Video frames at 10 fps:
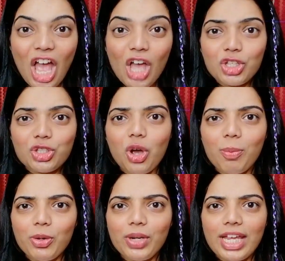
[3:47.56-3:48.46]
So
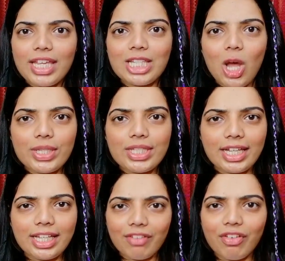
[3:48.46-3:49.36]
beauties, now it's a
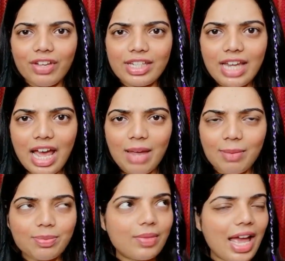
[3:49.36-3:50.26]
giveaway
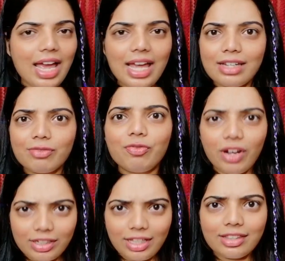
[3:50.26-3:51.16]
time, and what
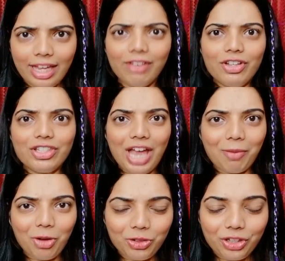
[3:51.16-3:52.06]
the thing which I'm
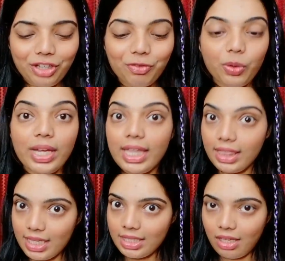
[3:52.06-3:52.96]
going to give you in this
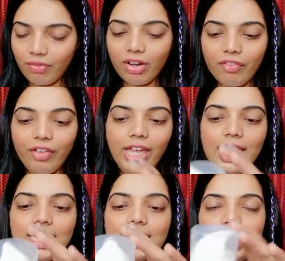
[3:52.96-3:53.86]
giveaway
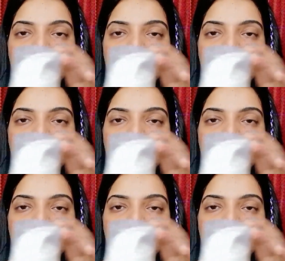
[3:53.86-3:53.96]
is this